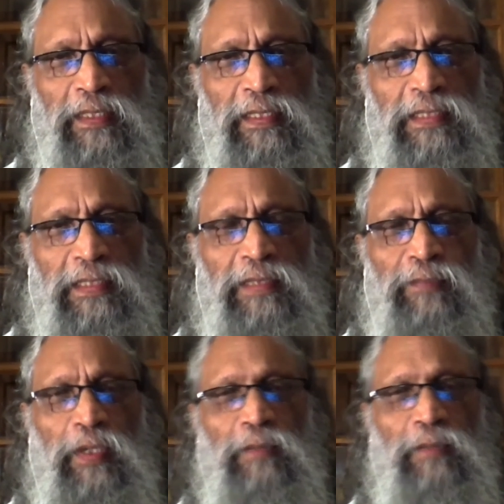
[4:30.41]
it is the
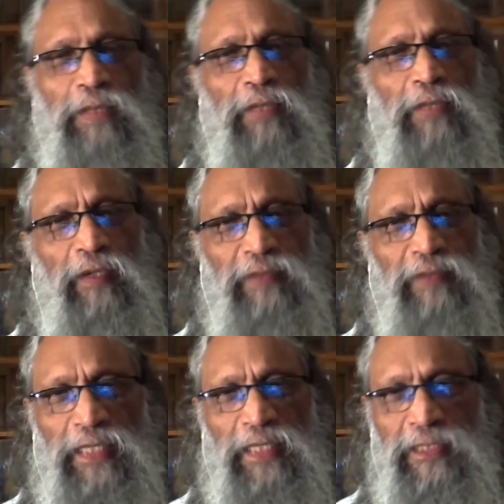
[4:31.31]
problem of the
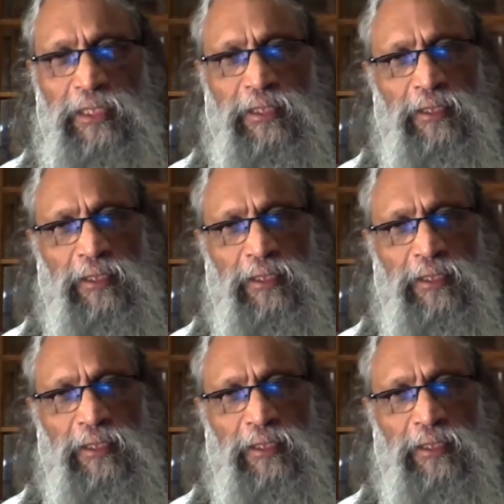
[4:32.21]
practitioner.